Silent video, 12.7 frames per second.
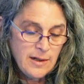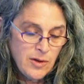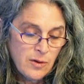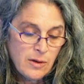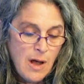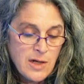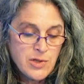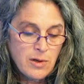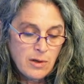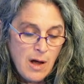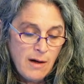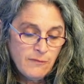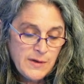a neurological
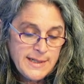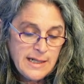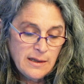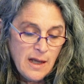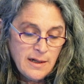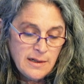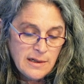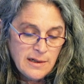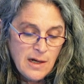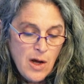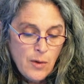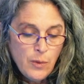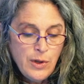conference in
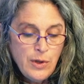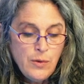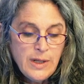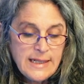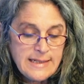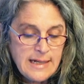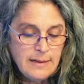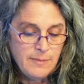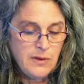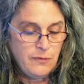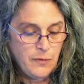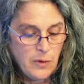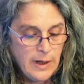London renewed
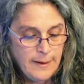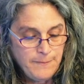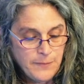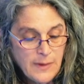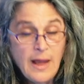excitement for it.